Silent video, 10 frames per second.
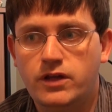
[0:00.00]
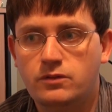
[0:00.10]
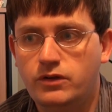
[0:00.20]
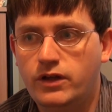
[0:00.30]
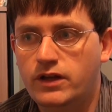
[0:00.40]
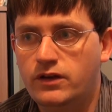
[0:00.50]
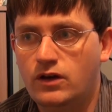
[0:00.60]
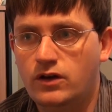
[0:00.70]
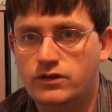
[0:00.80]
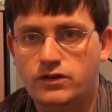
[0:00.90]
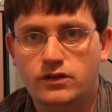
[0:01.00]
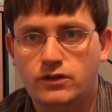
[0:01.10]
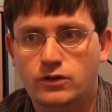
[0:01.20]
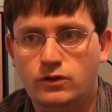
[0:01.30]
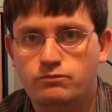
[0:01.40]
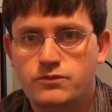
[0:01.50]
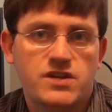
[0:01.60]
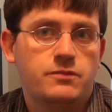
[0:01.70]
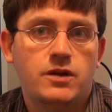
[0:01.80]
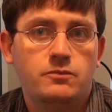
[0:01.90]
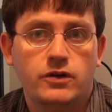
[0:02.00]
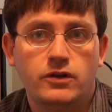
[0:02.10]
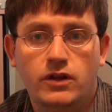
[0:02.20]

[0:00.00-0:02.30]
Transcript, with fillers: completed until September,